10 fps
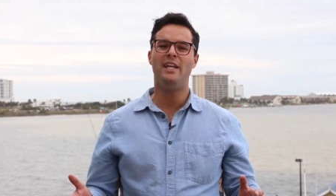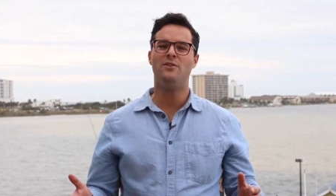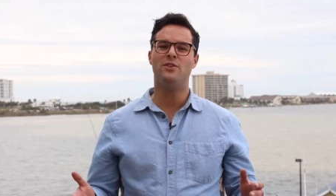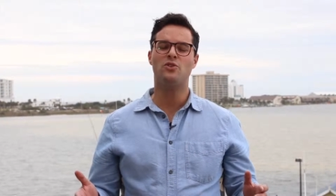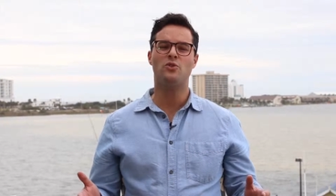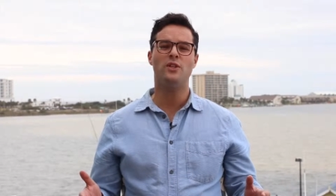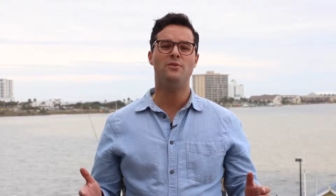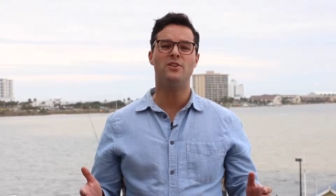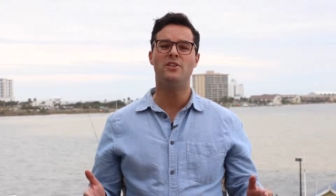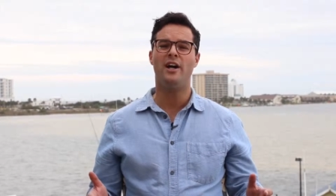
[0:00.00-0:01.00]
ate of the
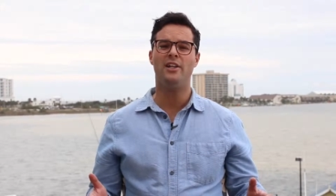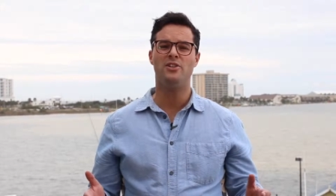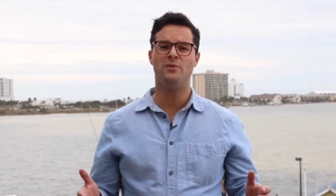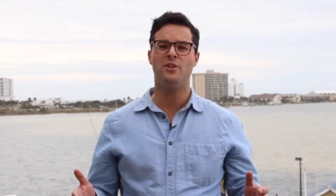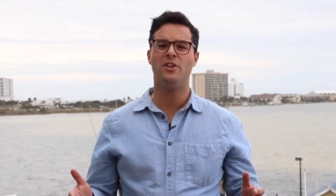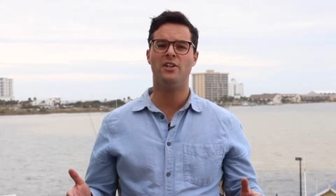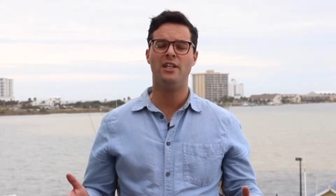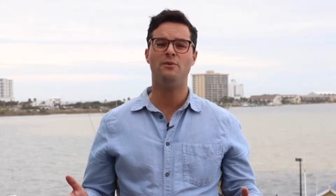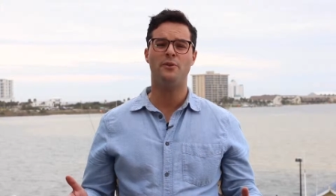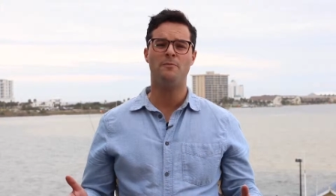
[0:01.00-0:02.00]
tree of the knowledge of good
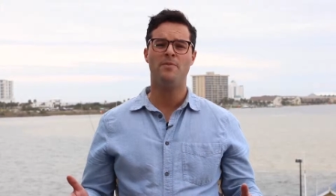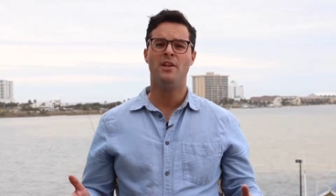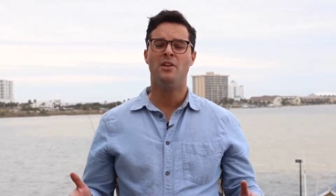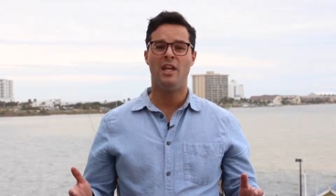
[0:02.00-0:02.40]
and evil,